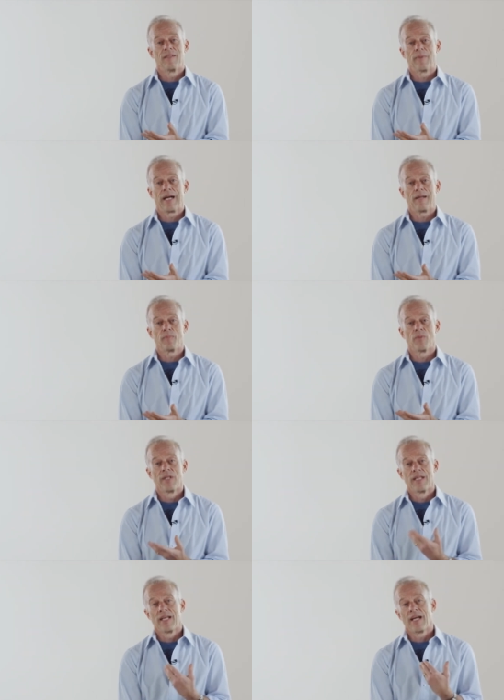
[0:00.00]

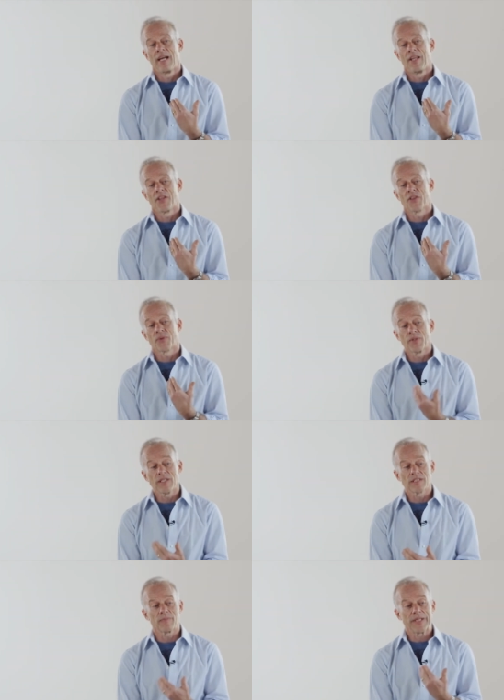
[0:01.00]
I'm
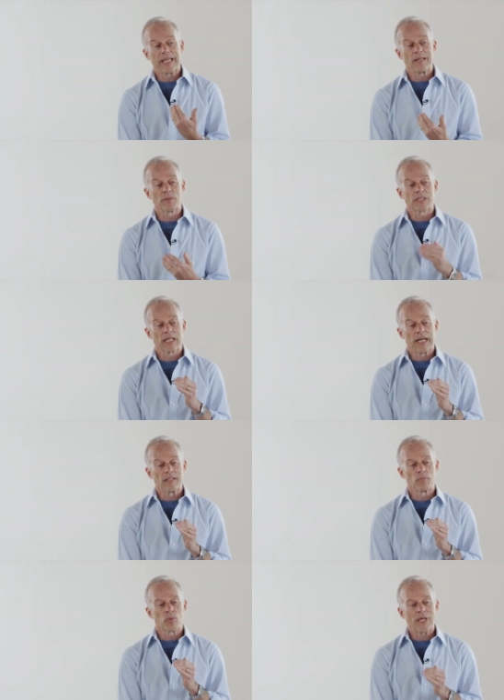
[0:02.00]
thrilled to be able to kind
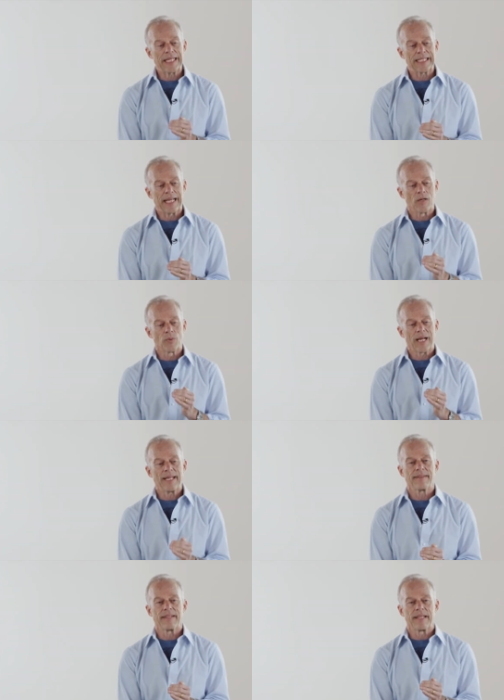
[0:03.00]
of break down what
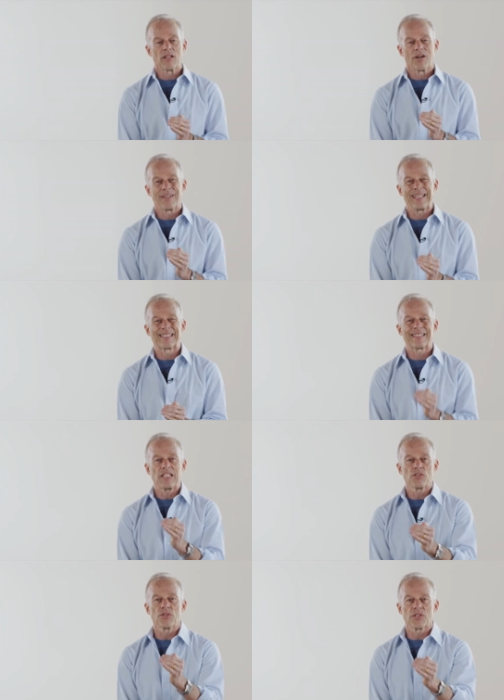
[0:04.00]
I think are the
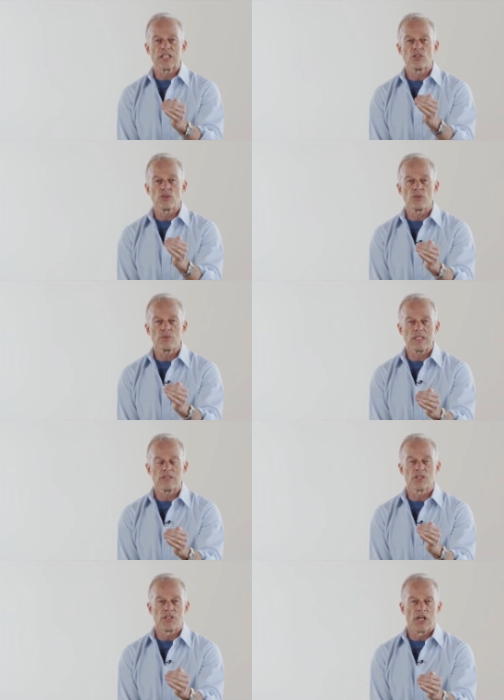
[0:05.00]
essential things you
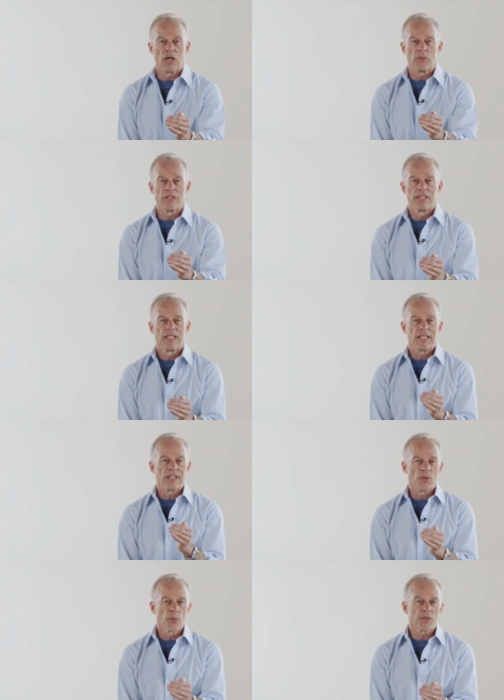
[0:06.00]
need to know
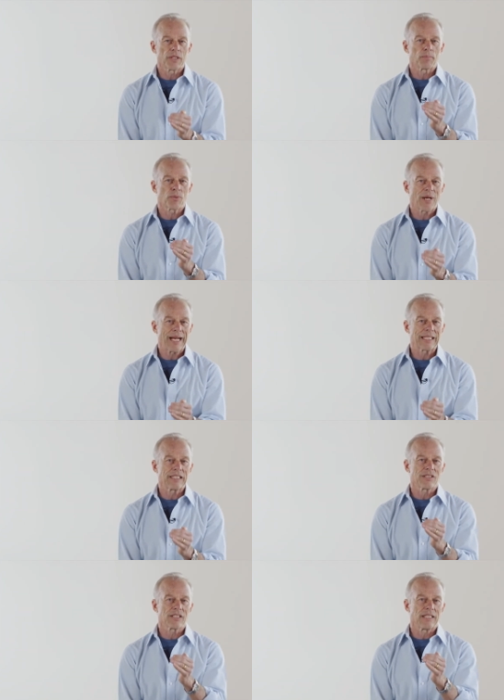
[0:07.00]
in order to
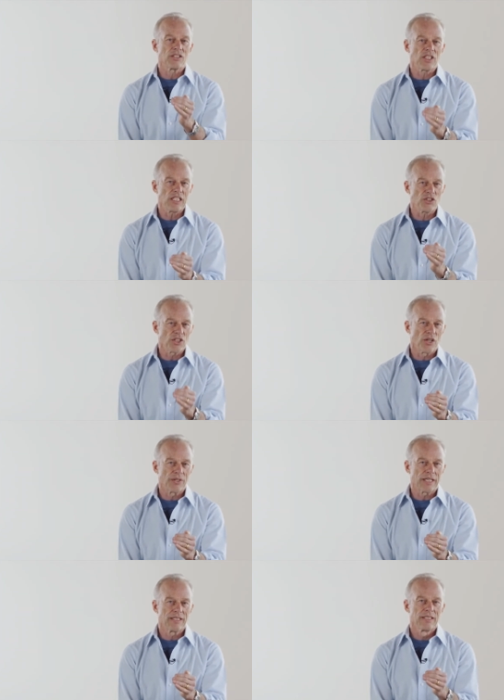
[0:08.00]
practice and teach
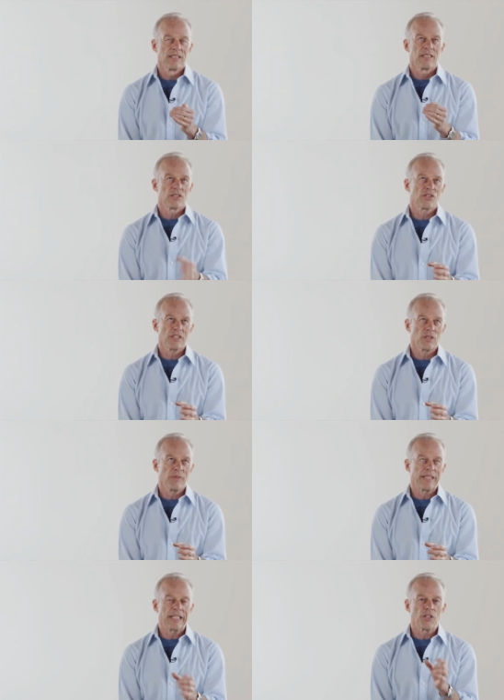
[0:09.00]
yoga in such a
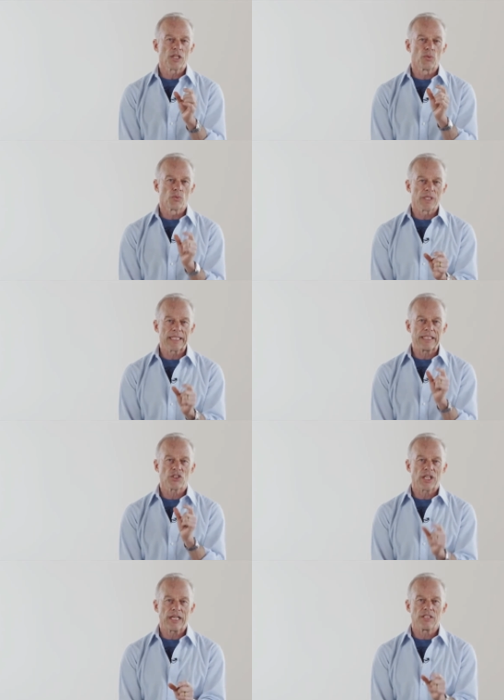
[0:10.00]
way that you can really
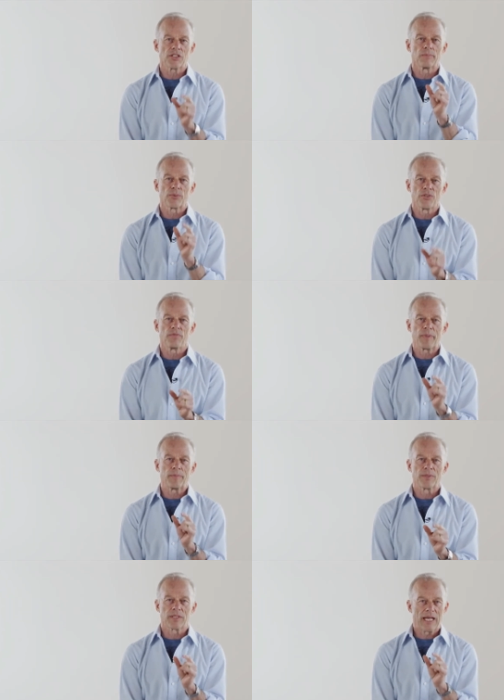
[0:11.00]
change and improve
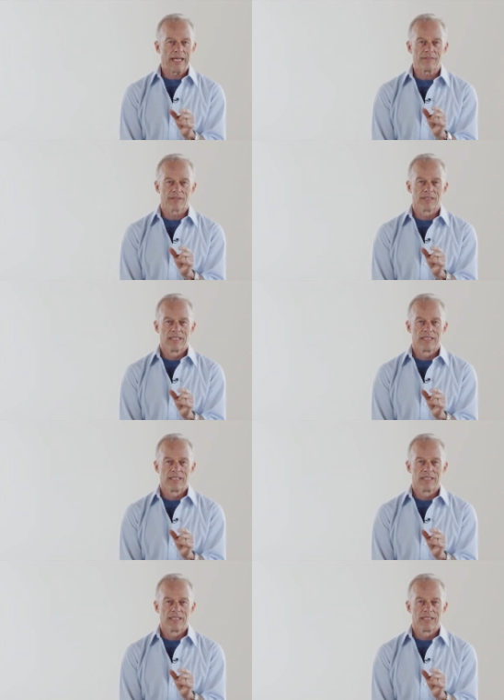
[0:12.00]
people's lives.